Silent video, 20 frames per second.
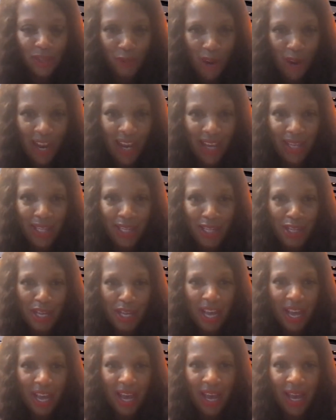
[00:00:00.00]
right?
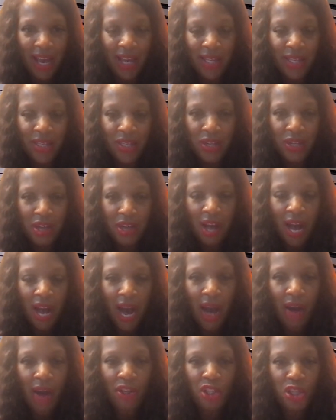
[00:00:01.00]
And
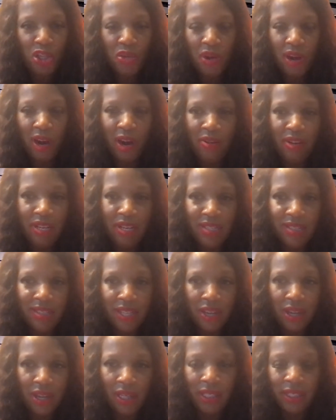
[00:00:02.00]
how you are
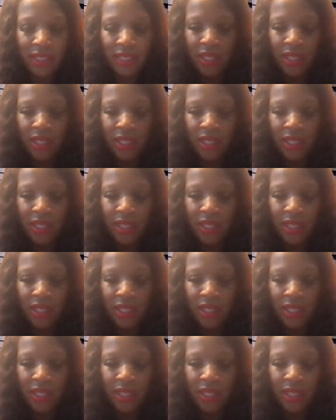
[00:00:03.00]
instilling